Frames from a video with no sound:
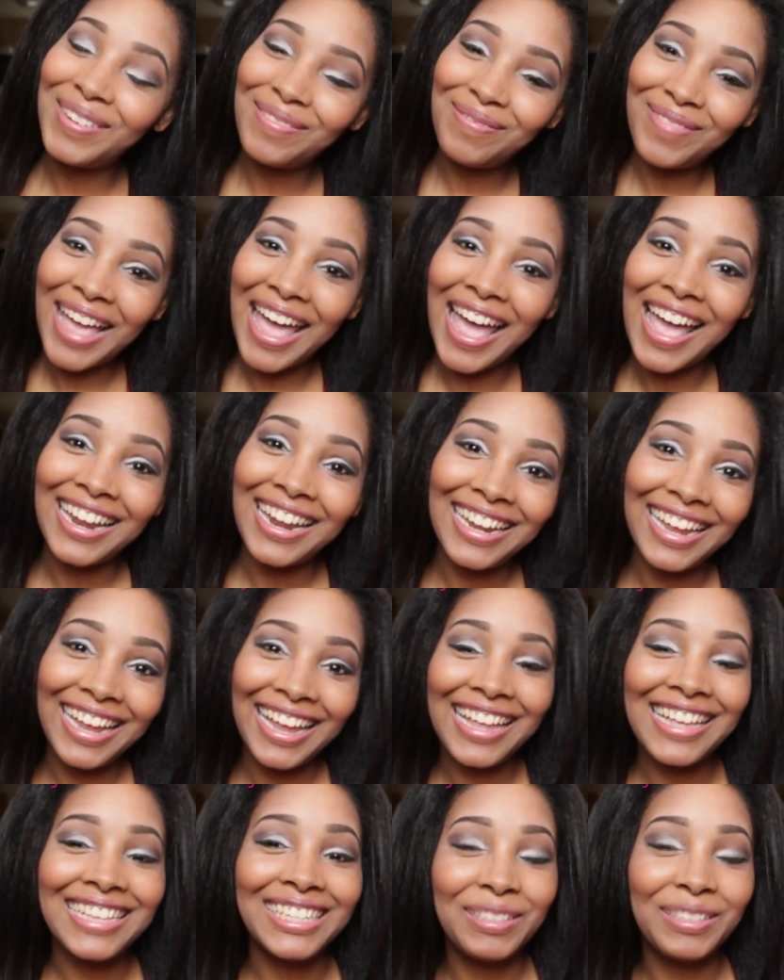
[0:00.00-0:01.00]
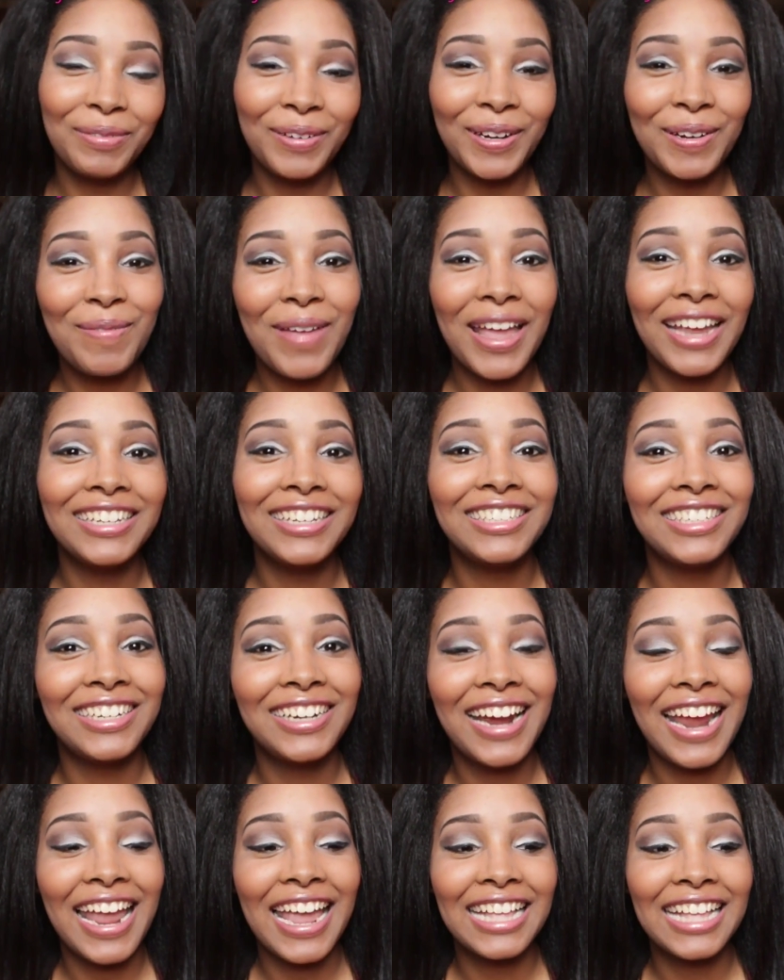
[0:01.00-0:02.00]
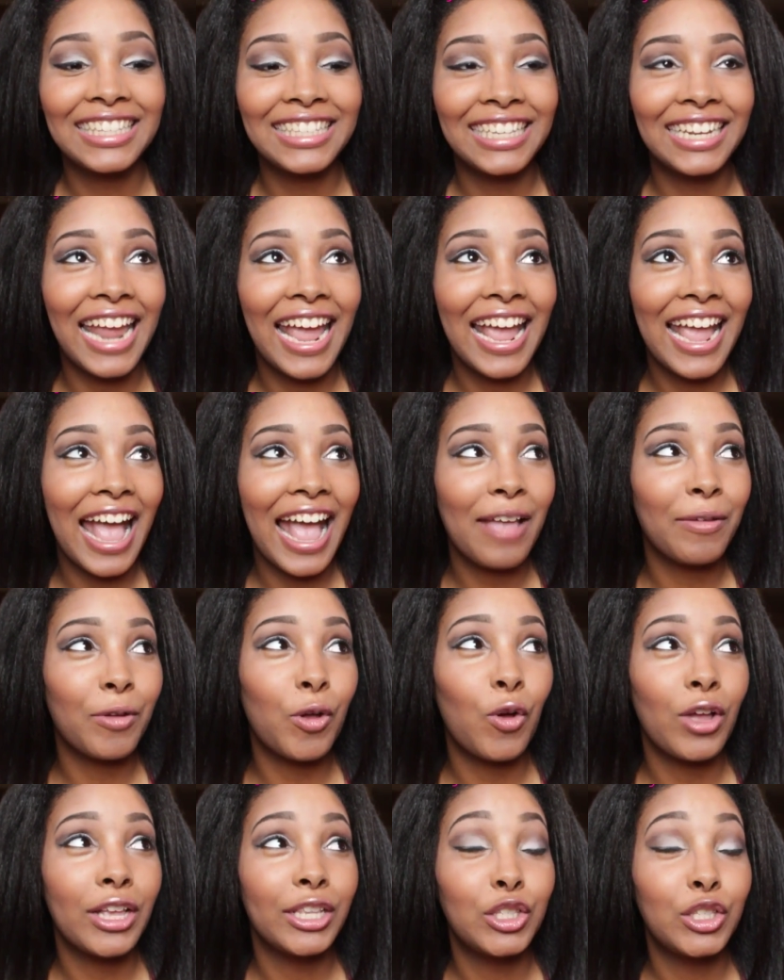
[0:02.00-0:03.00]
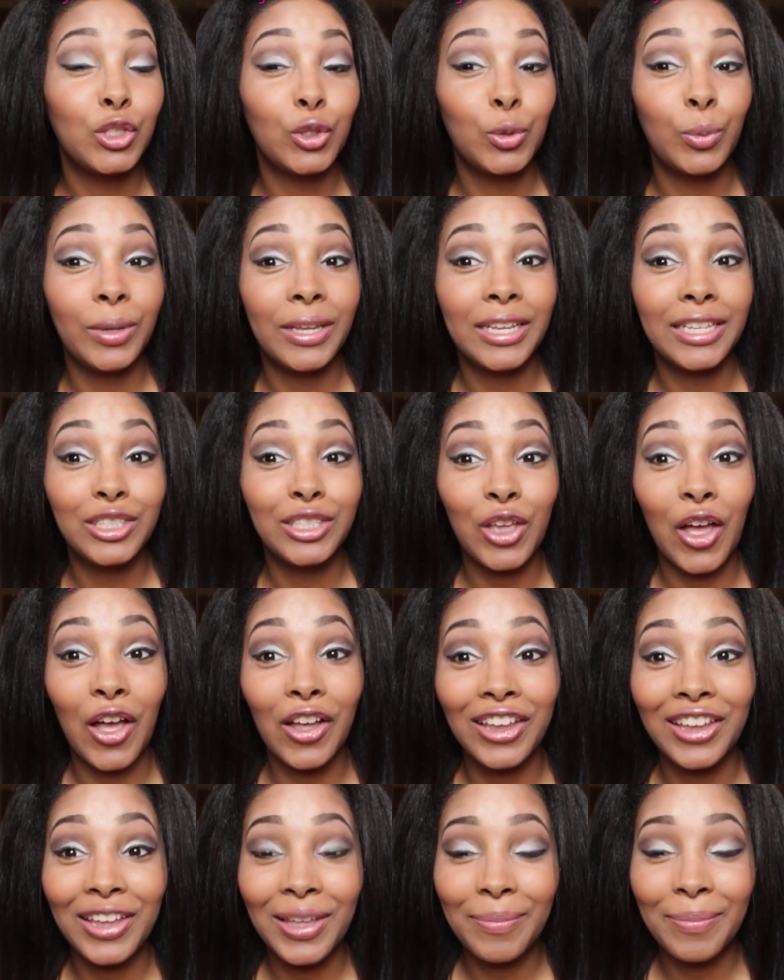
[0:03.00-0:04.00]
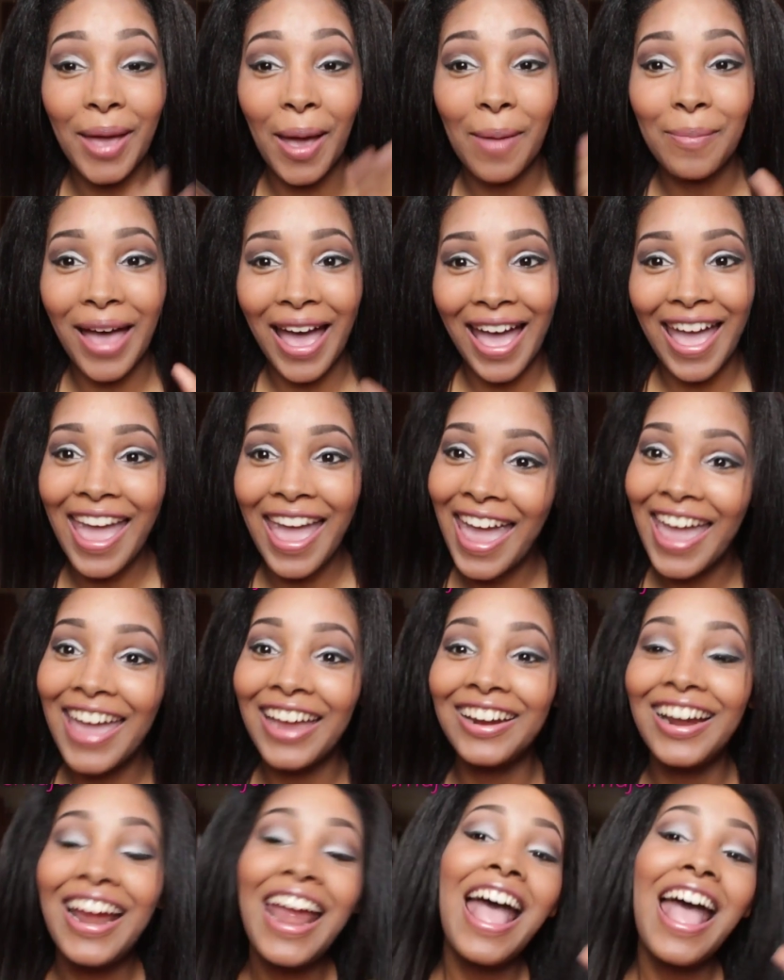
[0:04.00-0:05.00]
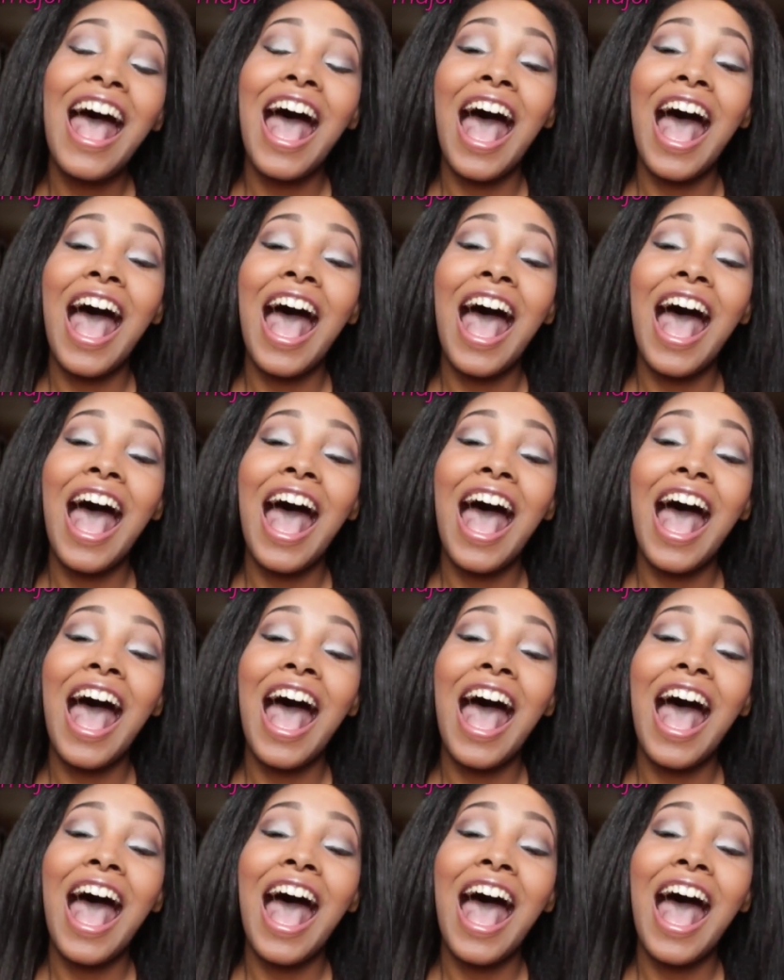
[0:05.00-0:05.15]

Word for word: everybody, it's Pretty Major, and today I'm going to be talking about my hair.